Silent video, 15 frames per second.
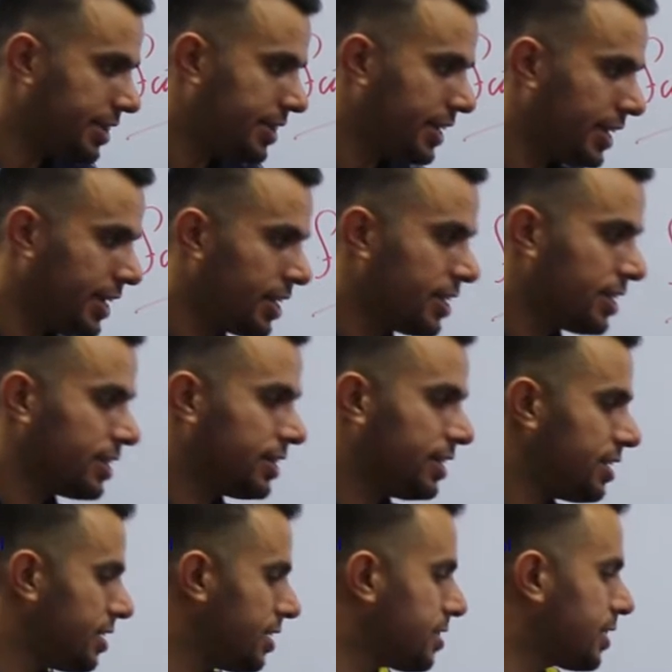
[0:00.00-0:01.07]
D.
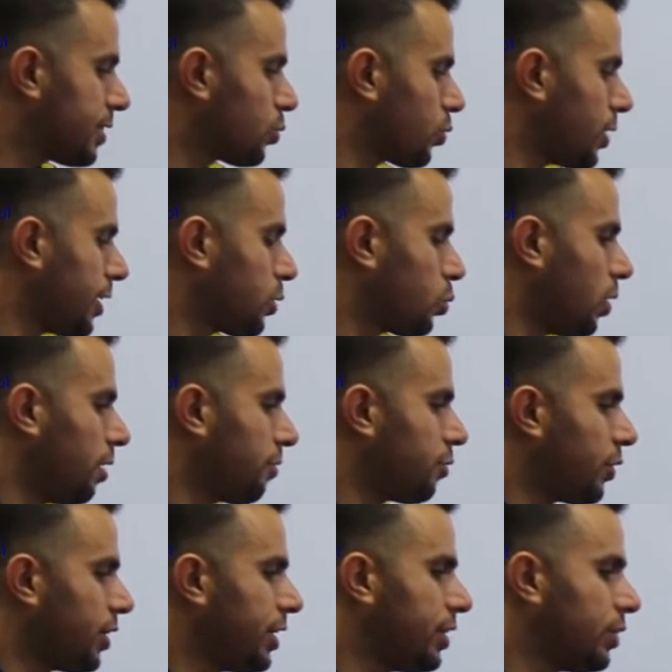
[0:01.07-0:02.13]
This is the correct one
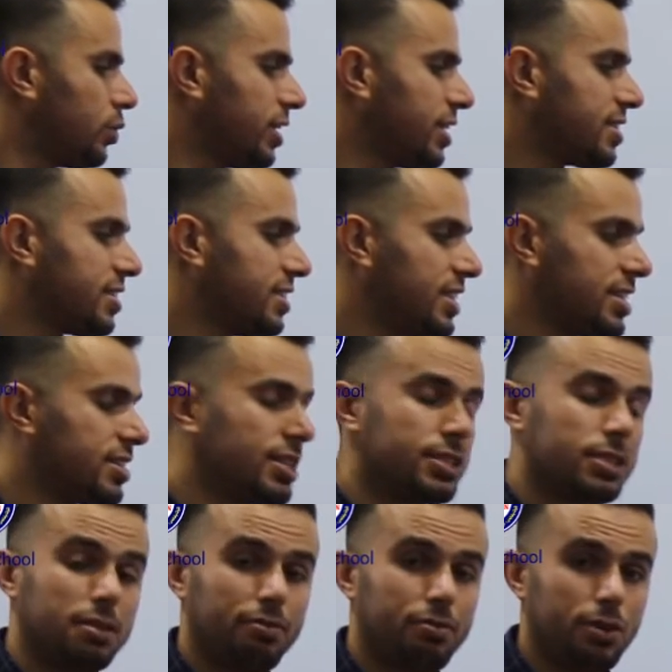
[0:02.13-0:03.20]
for here. This
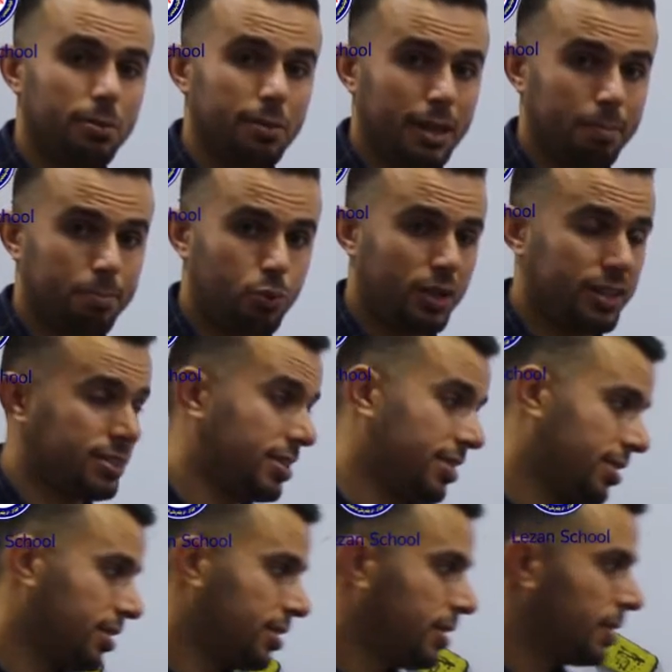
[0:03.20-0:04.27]
is the verb in
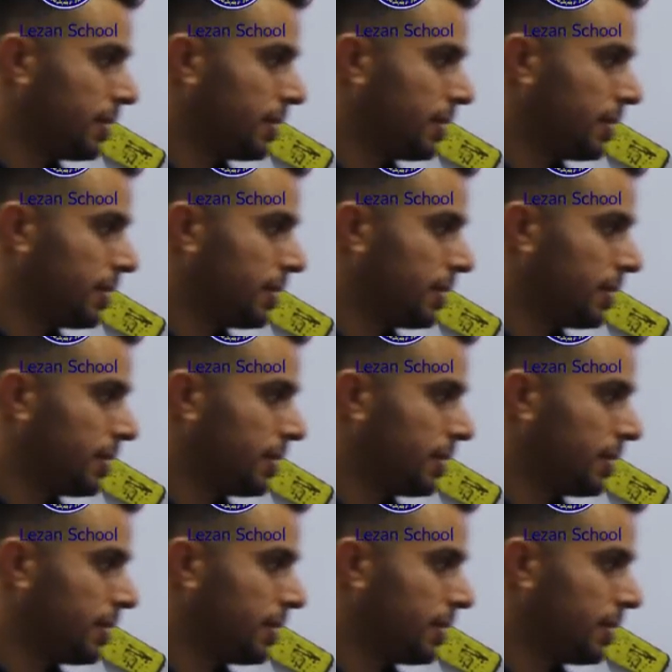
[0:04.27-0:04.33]
present.